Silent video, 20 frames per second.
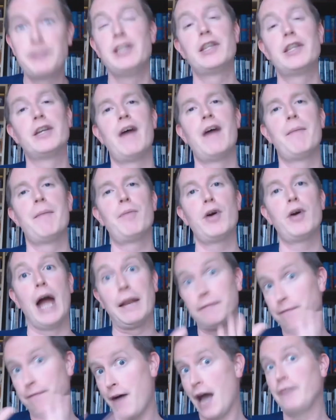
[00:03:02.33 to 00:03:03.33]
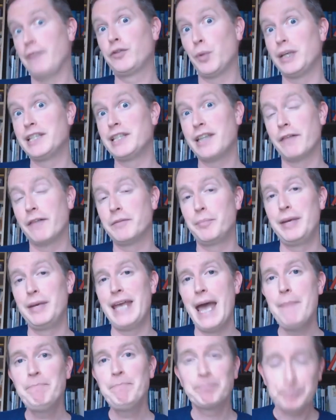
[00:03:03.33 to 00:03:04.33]
of November at 5:27
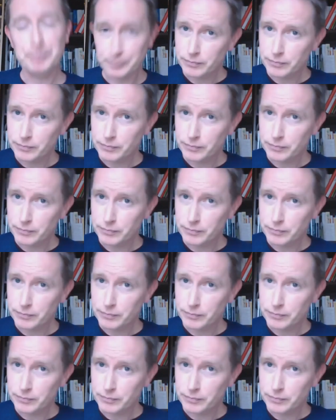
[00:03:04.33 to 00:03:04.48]
p.m.,